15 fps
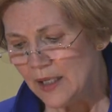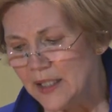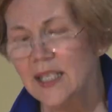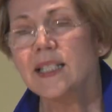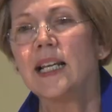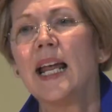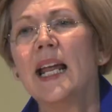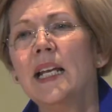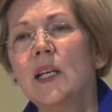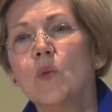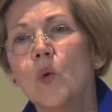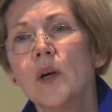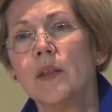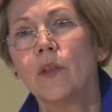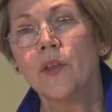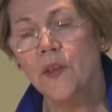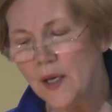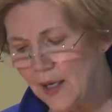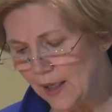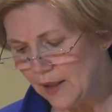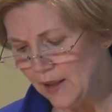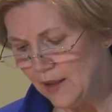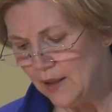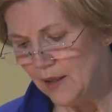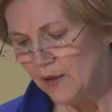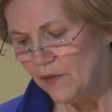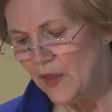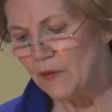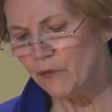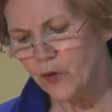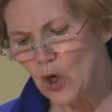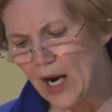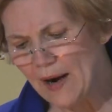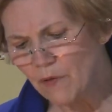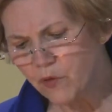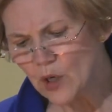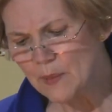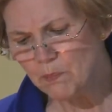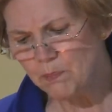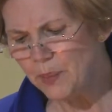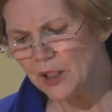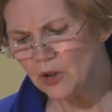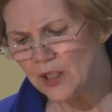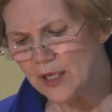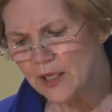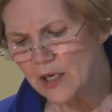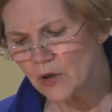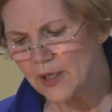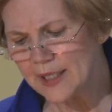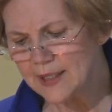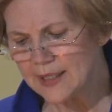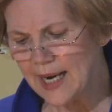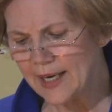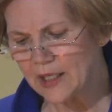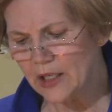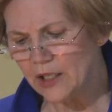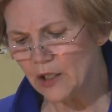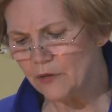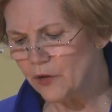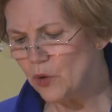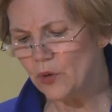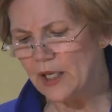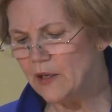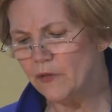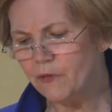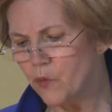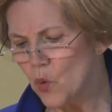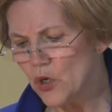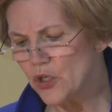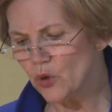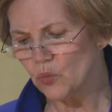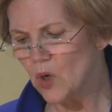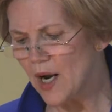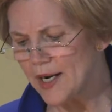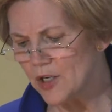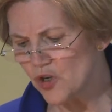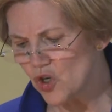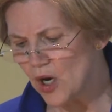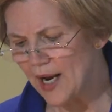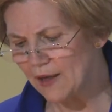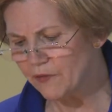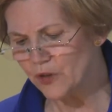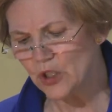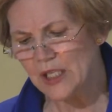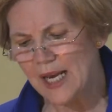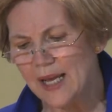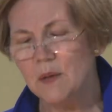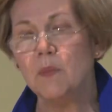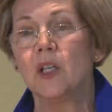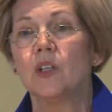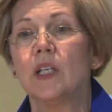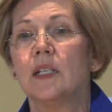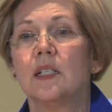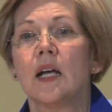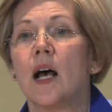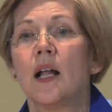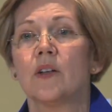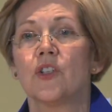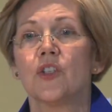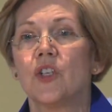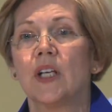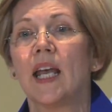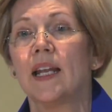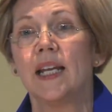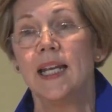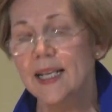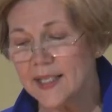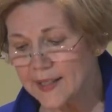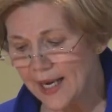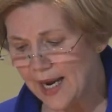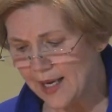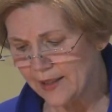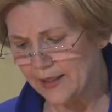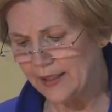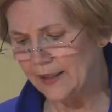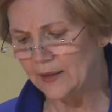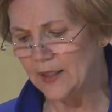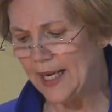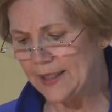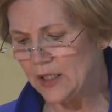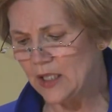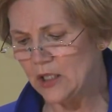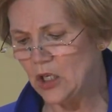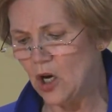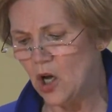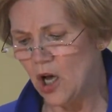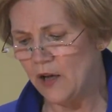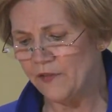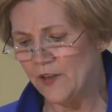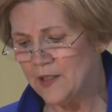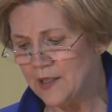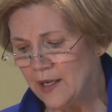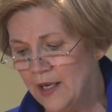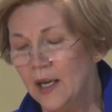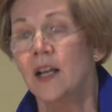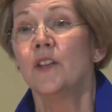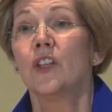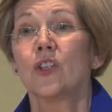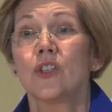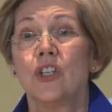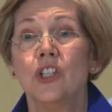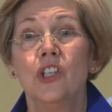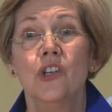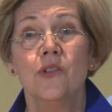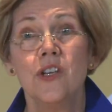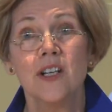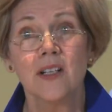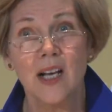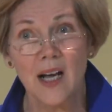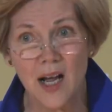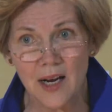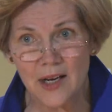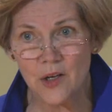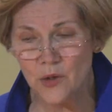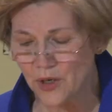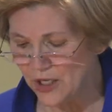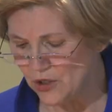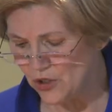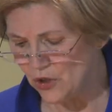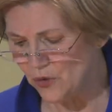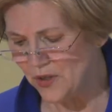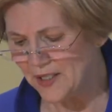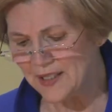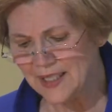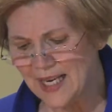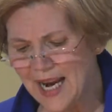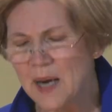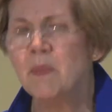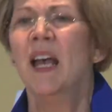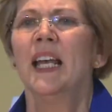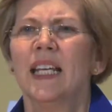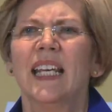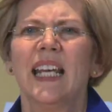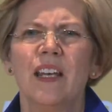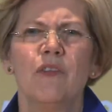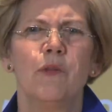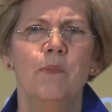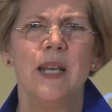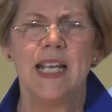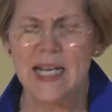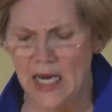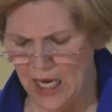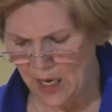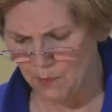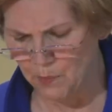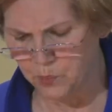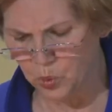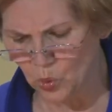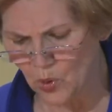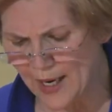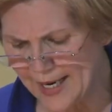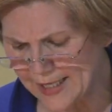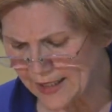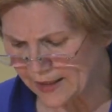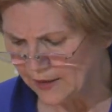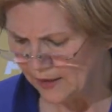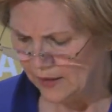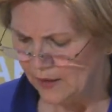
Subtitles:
Does anyone think that for every billionaire executive who can afford to write a check for $10 million to get his candidate elected to office, there's a union guy who can do the same? Give me a break.